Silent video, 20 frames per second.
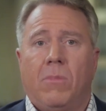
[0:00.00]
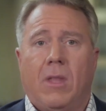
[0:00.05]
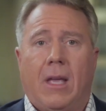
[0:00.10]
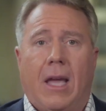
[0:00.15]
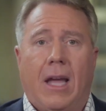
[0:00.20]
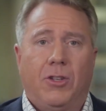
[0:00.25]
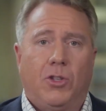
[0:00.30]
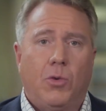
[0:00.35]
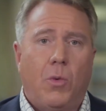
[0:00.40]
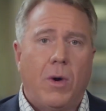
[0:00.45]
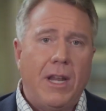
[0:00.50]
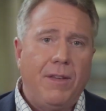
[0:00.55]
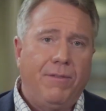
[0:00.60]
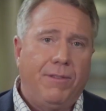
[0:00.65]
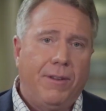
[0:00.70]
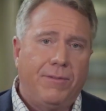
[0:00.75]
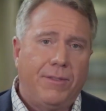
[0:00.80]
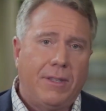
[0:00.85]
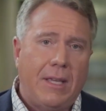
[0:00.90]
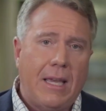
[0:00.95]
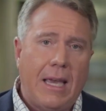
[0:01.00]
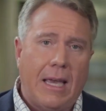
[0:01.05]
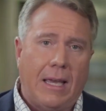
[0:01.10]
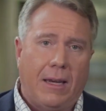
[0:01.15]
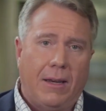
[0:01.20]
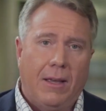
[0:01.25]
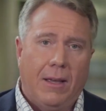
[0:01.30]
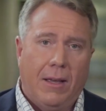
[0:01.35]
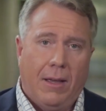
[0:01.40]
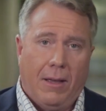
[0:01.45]
In
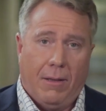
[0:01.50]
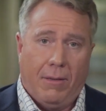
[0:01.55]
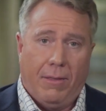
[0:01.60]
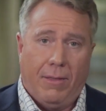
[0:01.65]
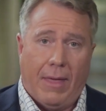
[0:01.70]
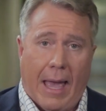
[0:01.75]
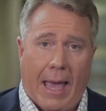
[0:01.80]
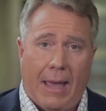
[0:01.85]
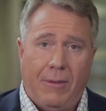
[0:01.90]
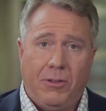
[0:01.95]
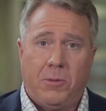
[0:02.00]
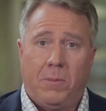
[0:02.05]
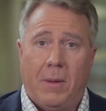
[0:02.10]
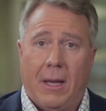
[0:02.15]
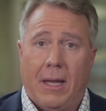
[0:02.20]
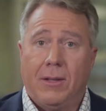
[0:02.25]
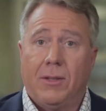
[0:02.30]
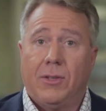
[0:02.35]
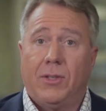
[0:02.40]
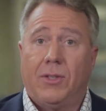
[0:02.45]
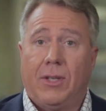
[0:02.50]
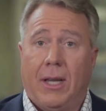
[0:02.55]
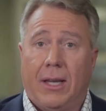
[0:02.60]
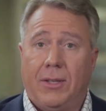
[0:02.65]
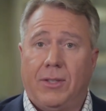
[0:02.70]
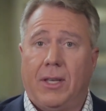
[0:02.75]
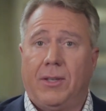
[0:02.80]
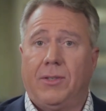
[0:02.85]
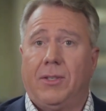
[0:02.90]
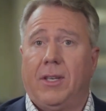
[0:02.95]
2015, they spent
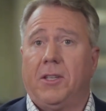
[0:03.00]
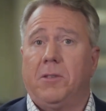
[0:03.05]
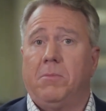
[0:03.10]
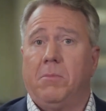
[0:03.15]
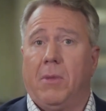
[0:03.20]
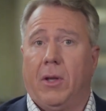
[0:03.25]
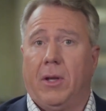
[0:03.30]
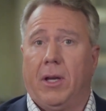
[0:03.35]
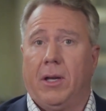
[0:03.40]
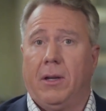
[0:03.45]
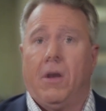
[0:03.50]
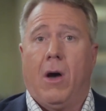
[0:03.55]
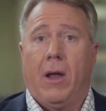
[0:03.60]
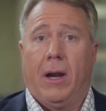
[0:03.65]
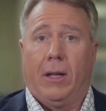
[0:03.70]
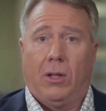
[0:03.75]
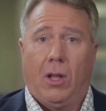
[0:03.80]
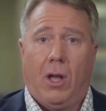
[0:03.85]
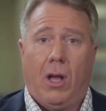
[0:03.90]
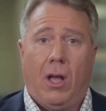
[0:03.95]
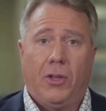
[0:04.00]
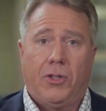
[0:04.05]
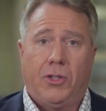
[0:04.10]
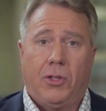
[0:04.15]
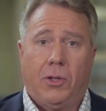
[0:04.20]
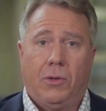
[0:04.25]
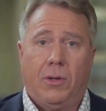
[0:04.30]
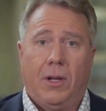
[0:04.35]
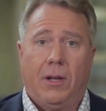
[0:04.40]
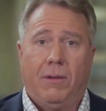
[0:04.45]
$66 million on a
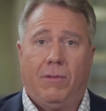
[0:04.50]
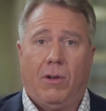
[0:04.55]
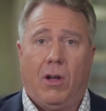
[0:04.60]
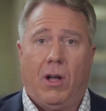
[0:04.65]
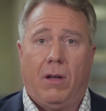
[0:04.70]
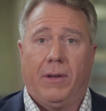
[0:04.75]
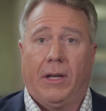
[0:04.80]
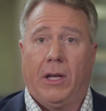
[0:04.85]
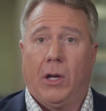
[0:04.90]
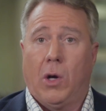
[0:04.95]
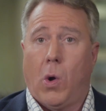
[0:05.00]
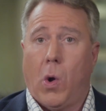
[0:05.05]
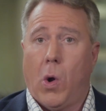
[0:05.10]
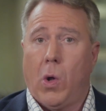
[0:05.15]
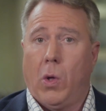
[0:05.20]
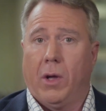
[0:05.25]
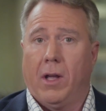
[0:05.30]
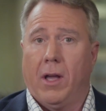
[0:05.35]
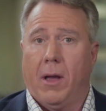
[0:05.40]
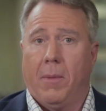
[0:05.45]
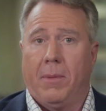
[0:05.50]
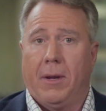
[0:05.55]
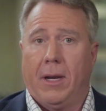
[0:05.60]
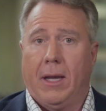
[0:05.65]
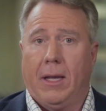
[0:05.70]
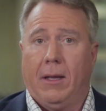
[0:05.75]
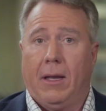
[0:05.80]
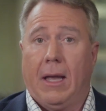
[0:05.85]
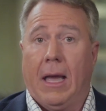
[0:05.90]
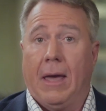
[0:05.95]
lawsuit involving an oil
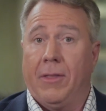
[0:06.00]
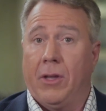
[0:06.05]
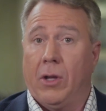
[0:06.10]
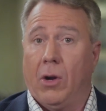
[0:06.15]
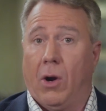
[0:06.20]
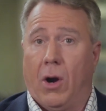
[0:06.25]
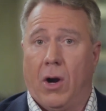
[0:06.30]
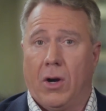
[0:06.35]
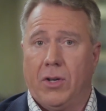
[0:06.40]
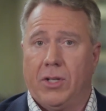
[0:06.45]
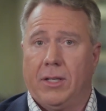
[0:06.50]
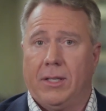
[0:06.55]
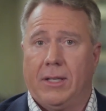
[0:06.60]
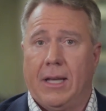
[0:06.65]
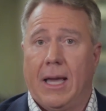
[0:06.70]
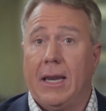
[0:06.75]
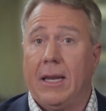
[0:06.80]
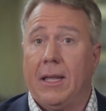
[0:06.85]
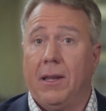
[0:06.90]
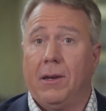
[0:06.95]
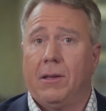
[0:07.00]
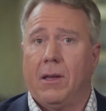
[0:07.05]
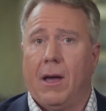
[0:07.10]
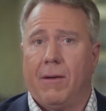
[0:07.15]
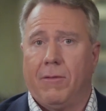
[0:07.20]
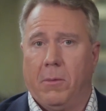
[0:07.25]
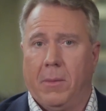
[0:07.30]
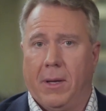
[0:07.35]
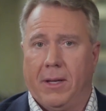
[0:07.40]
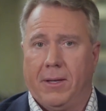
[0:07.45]
company and the Argentinian
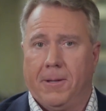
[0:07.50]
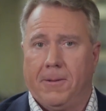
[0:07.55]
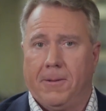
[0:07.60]
government.